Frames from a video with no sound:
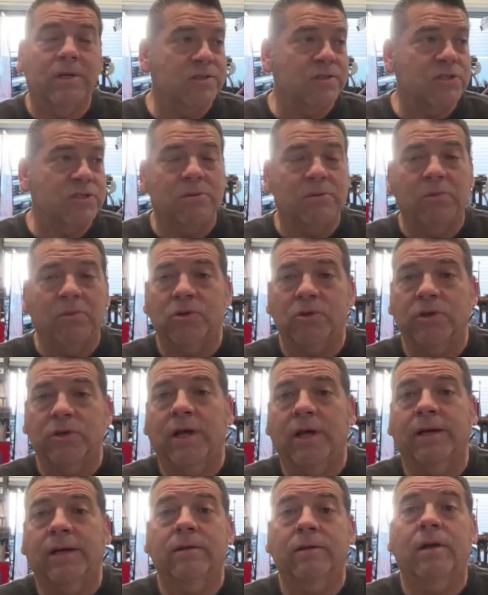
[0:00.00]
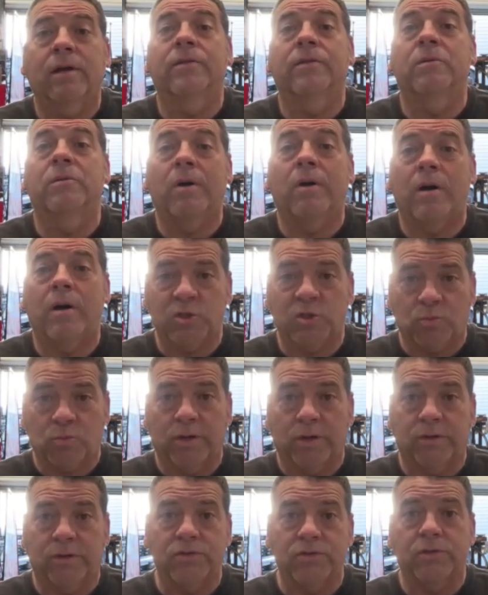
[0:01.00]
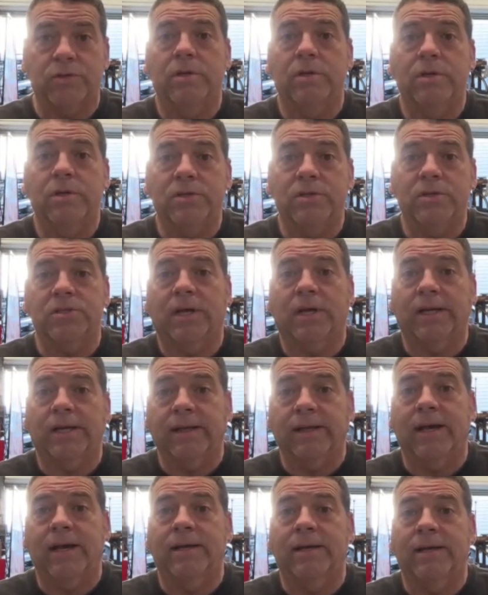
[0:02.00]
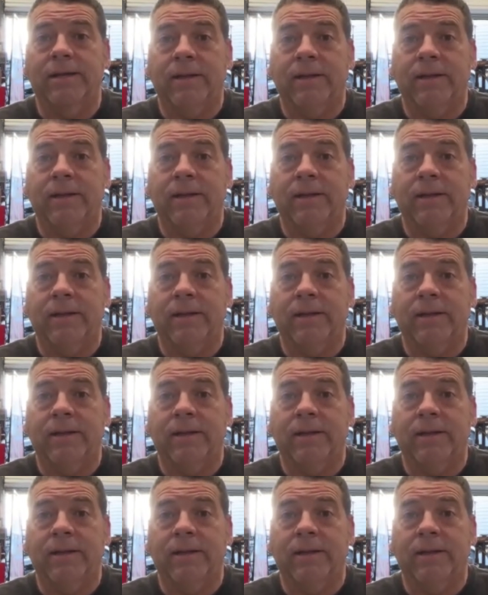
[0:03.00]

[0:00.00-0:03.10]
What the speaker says: similar to like the Boggs brothers, just like that.